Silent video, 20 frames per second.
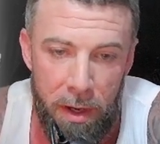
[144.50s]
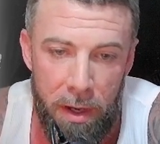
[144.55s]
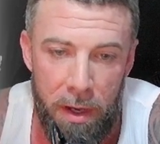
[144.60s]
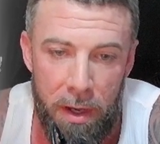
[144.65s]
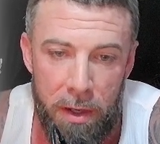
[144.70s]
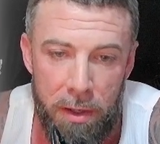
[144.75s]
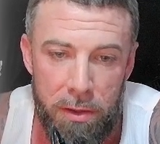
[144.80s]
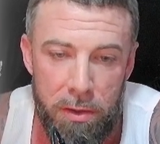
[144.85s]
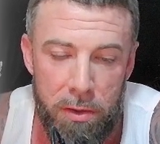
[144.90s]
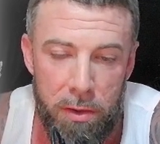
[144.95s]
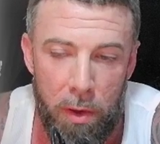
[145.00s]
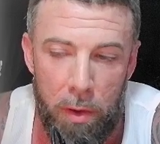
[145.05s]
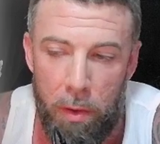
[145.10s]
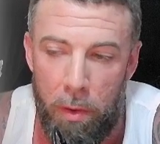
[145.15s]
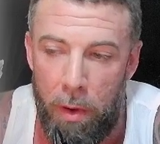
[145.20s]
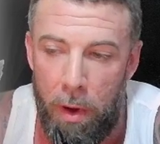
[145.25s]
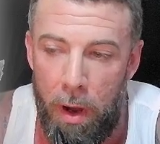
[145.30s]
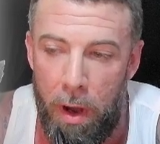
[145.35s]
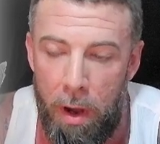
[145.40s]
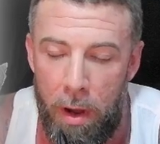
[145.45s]

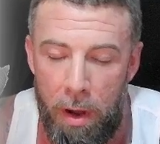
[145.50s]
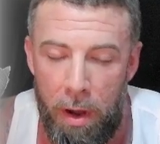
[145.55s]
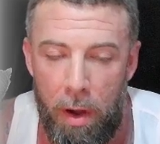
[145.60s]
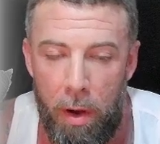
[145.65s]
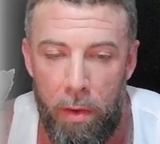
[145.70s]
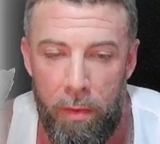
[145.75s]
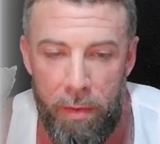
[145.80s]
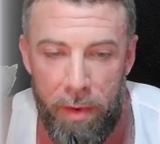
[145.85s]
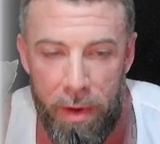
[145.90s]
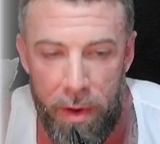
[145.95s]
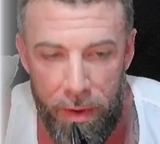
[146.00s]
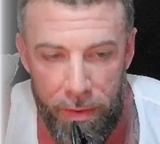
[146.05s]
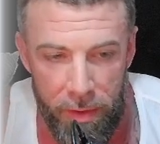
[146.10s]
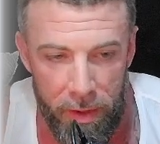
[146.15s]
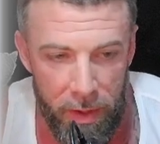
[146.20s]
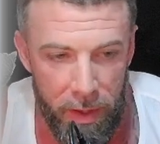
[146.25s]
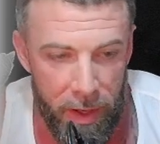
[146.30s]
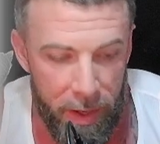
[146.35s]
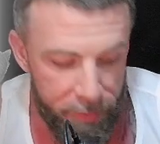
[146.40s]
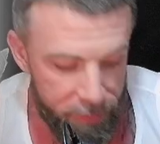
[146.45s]
So over here on the
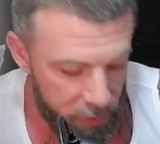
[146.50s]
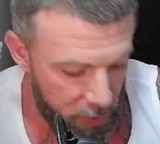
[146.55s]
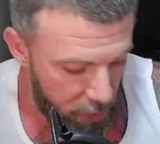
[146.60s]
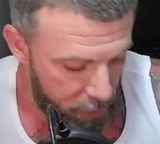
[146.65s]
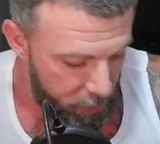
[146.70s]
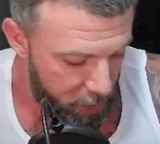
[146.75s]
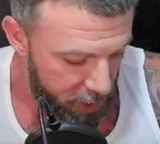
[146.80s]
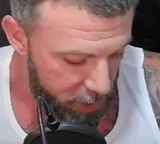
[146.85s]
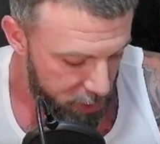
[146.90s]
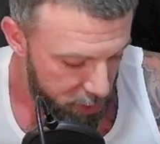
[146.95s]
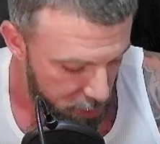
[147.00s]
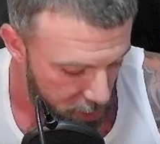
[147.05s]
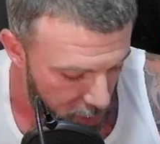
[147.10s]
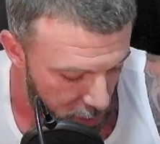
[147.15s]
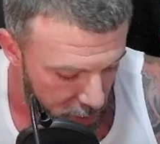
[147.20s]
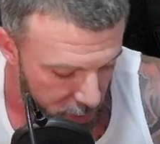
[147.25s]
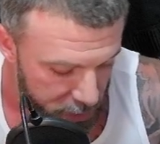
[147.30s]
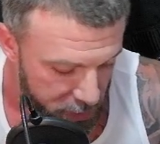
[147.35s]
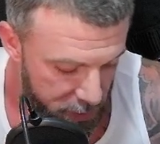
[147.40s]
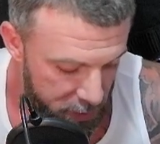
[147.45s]
left on my
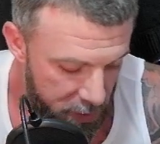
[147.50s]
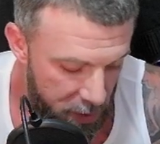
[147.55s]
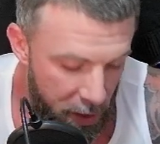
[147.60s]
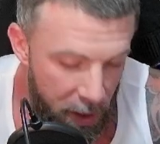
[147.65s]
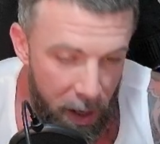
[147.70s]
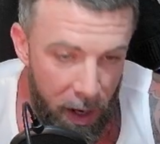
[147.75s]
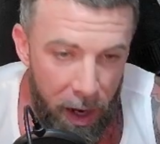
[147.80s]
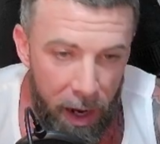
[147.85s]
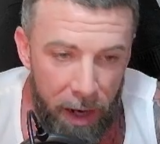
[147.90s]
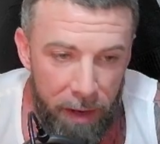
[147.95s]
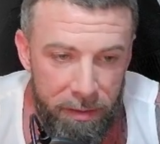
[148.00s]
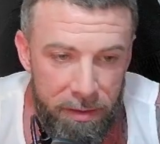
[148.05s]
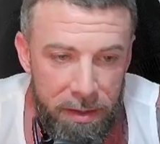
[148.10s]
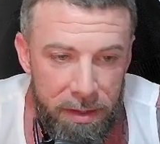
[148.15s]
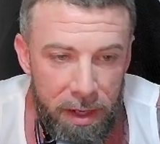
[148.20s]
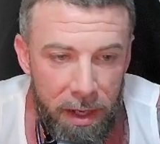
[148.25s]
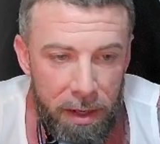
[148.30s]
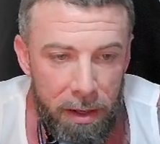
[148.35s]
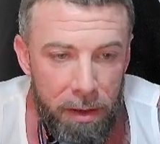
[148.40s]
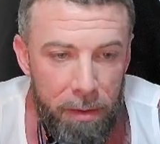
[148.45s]
charts, I
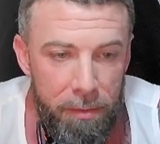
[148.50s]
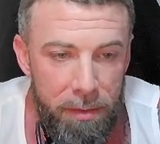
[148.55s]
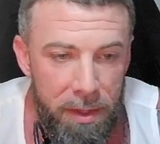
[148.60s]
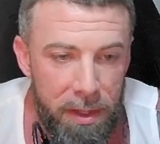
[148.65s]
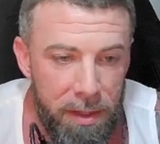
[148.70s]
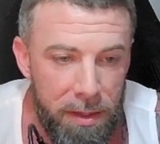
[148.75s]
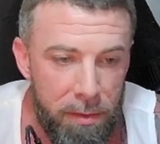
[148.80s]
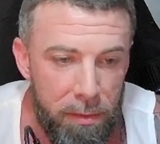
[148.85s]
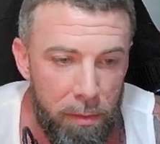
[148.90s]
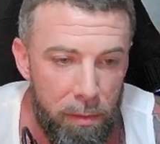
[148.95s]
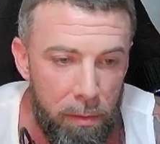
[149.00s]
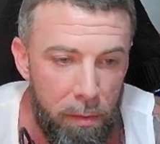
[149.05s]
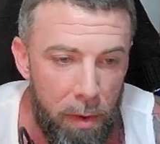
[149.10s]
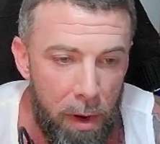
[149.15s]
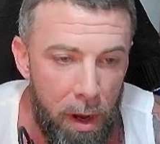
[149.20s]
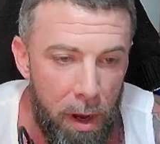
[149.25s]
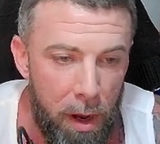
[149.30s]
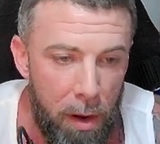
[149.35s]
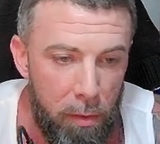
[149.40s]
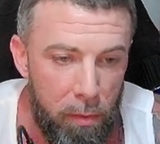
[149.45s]
set up these
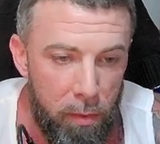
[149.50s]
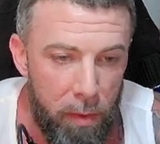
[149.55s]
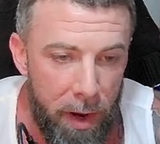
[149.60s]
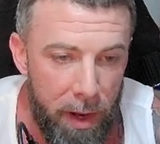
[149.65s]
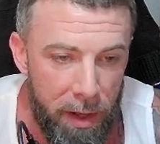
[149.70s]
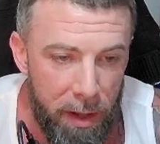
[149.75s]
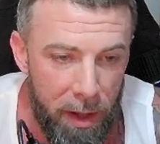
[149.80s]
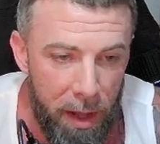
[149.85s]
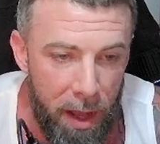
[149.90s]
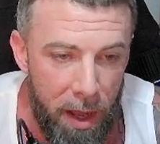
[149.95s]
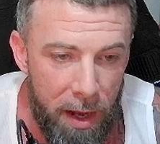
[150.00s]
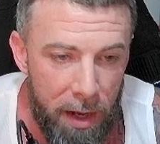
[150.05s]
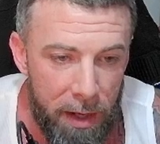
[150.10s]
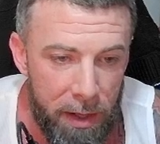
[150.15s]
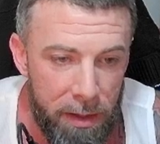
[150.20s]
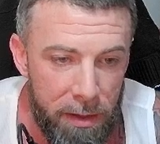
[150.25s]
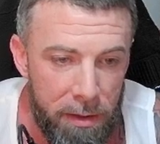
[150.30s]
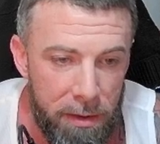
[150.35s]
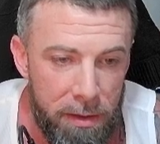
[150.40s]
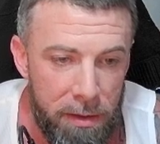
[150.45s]
red
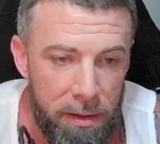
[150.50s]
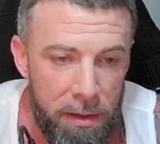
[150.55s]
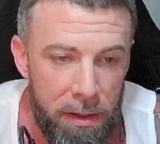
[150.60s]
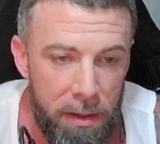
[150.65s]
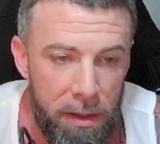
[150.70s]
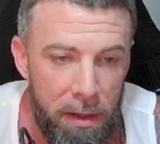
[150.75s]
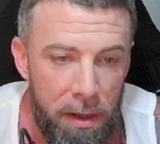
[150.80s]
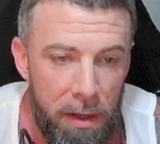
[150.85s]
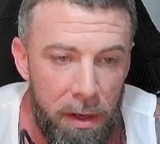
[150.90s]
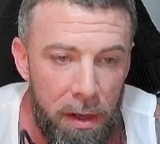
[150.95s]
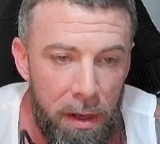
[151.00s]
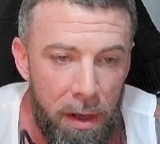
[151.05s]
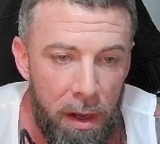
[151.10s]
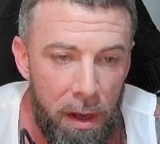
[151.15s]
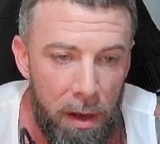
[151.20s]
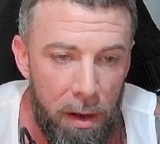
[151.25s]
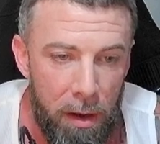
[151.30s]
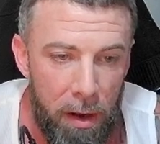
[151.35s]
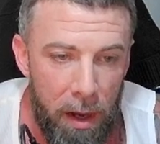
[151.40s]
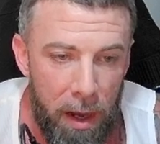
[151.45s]
lines
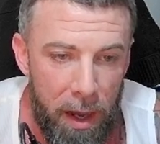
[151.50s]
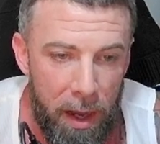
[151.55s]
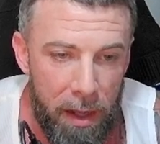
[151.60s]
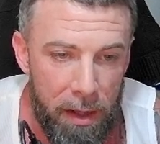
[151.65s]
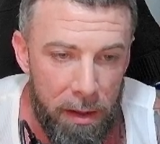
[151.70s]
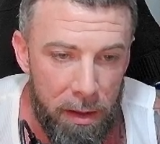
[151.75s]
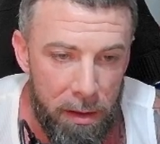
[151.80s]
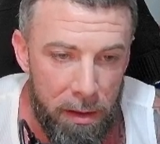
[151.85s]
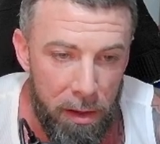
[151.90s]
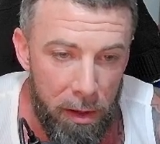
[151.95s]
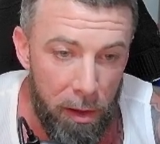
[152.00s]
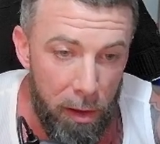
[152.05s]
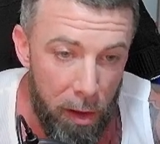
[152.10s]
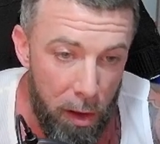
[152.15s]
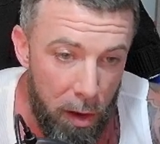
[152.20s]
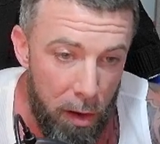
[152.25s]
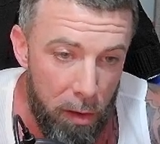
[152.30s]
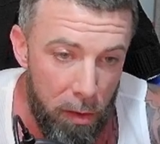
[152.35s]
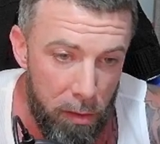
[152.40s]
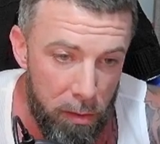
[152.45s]
at the
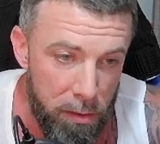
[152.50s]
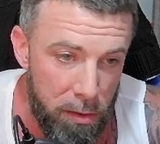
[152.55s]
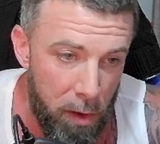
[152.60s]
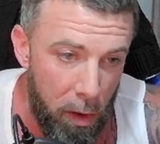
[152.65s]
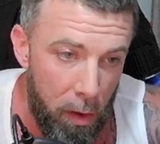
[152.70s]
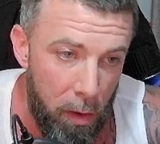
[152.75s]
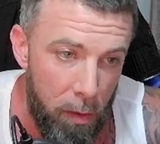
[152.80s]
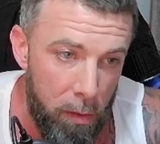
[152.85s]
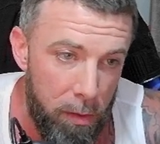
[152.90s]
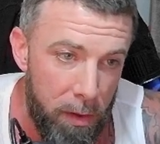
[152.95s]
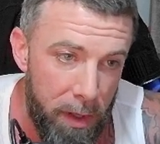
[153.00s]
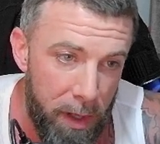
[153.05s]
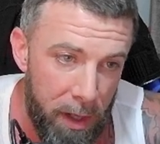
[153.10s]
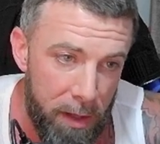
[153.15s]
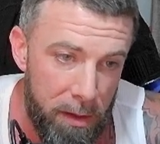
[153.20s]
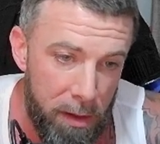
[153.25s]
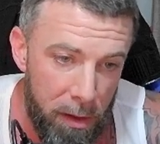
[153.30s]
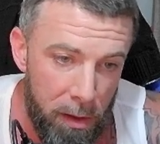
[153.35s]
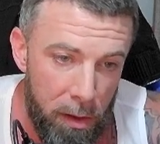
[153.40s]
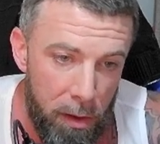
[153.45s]
lows, only at
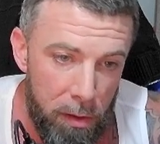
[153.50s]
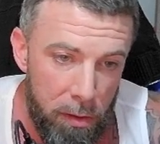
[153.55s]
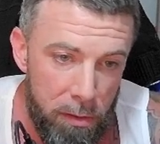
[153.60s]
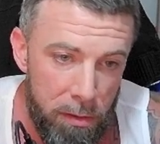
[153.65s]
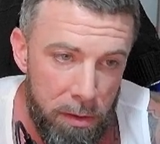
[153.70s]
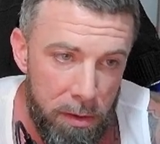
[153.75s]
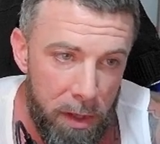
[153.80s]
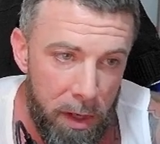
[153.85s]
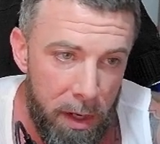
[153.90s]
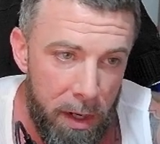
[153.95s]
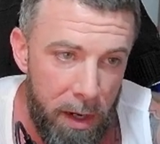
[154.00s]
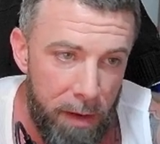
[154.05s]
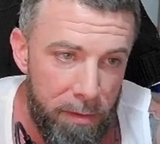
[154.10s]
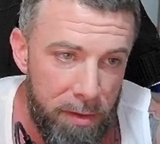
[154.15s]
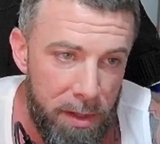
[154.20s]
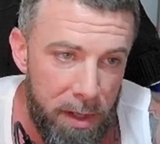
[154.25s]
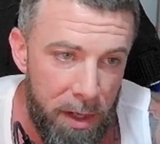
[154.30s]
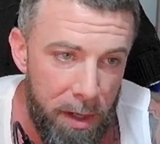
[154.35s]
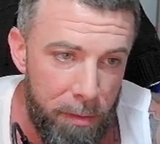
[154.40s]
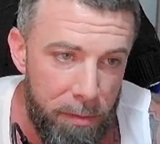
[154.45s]
the lows, and I've
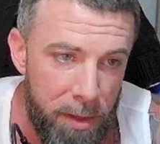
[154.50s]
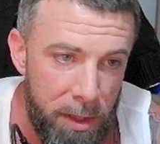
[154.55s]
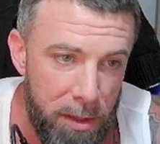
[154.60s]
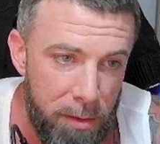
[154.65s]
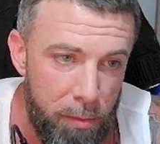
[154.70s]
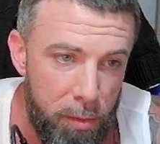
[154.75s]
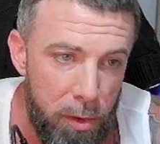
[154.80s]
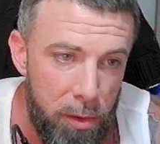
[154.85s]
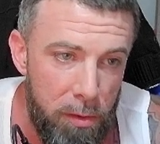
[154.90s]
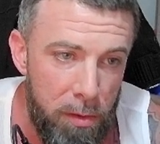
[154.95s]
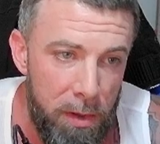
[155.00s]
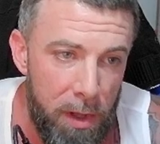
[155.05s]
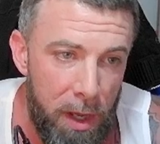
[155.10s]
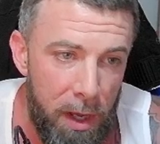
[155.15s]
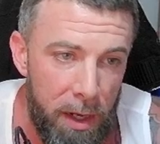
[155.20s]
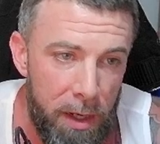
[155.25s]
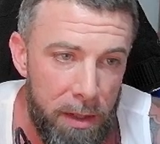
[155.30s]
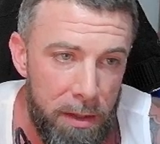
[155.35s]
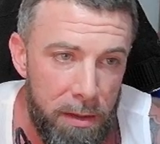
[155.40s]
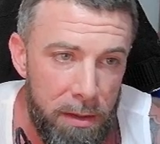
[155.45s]
set up these blue
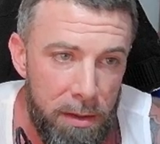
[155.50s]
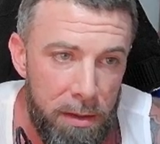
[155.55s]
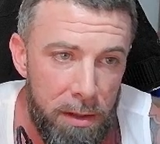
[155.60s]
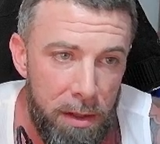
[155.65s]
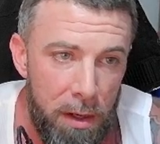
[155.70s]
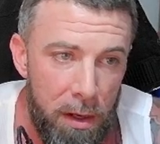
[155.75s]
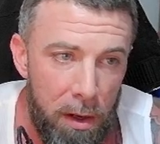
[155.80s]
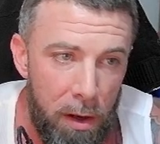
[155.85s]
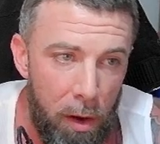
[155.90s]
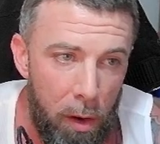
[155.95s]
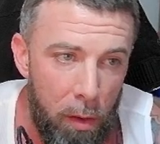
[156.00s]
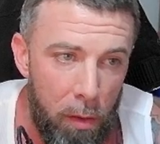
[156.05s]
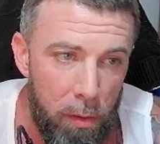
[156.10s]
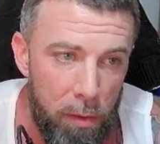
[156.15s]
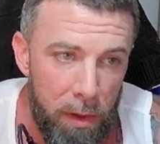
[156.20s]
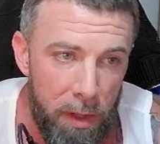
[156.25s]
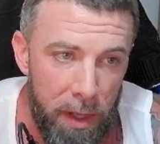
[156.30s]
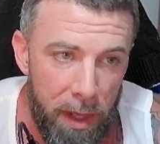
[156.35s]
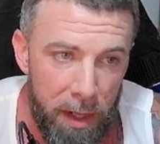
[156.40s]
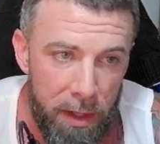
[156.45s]
lines
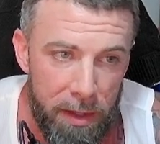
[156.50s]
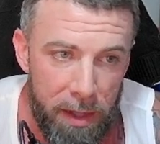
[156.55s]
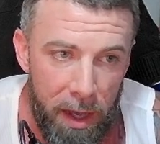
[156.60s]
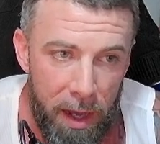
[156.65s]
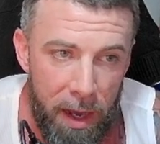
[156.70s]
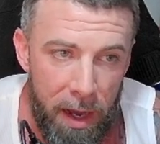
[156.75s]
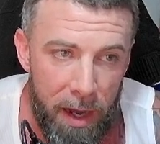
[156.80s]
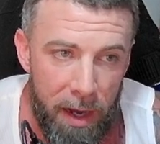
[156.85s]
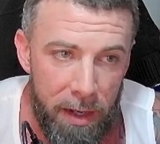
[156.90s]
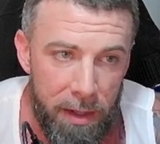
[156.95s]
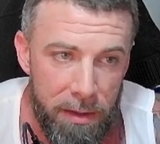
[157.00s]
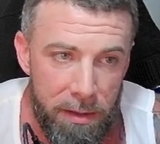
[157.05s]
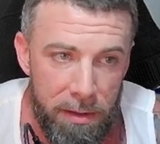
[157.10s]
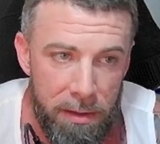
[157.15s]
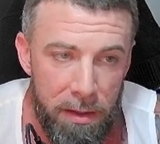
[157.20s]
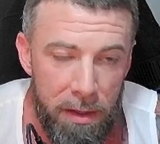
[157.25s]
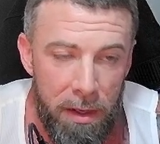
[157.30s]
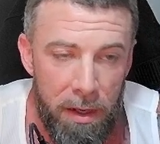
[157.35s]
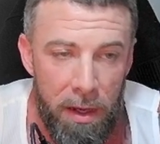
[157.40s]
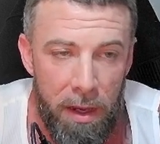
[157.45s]
only at the highs.
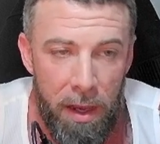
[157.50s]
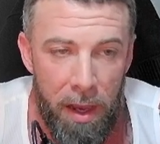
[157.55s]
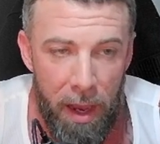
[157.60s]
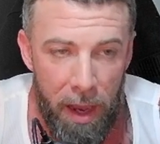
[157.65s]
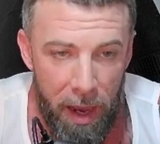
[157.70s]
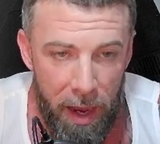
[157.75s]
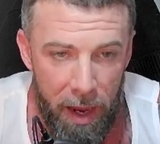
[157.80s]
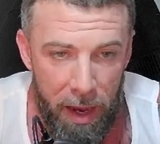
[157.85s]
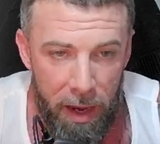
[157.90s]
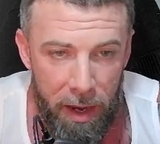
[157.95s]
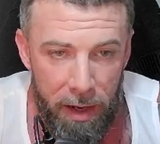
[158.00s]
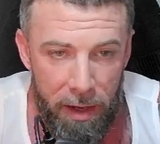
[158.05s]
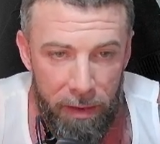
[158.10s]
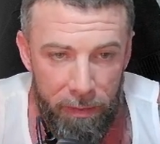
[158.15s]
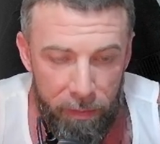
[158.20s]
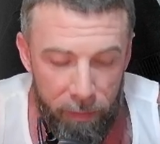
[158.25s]
And if